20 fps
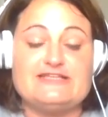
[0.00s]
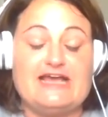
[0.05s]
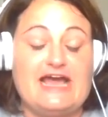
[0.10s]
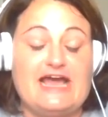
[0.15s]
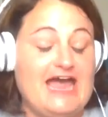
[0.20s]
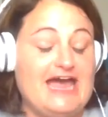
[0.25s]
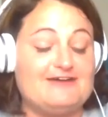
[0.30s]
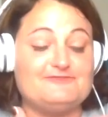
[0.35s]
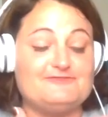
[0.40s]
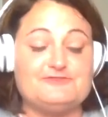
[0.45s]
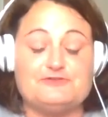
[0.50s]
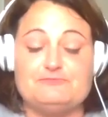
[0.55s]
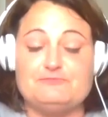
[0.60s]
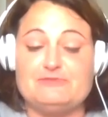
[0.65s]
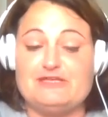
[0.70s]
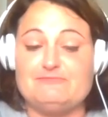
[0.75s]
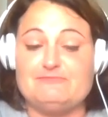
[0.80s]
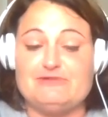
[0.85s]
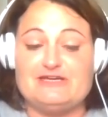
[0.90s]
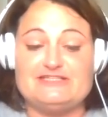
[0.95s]
I have to
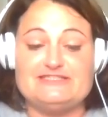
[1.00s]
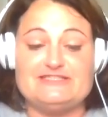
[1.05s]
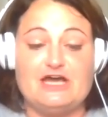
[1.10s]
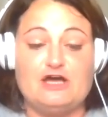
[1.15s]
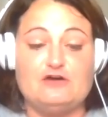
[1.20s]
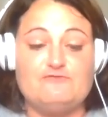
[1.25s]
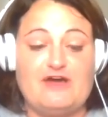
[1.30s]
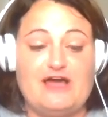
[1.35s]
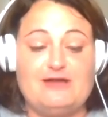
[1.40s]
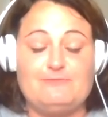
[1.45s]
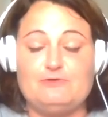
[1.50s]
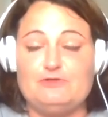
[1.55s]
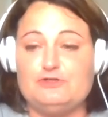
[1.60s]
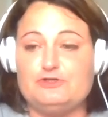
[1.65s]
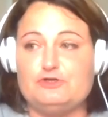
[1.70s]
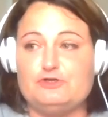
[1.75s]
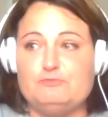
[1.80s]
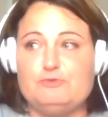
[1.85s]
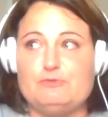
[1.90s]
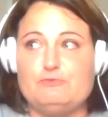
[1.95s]
admit myself, I'm a
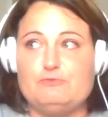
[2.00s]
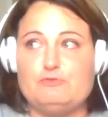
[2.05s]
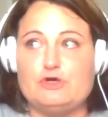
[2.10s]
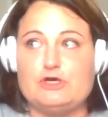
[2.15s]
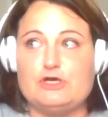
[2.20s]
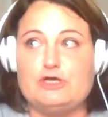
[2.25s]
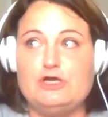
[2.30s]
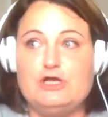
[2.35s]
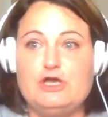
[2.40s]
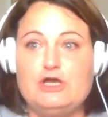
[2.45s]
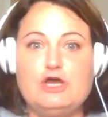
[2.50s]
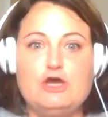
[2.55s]
little bit more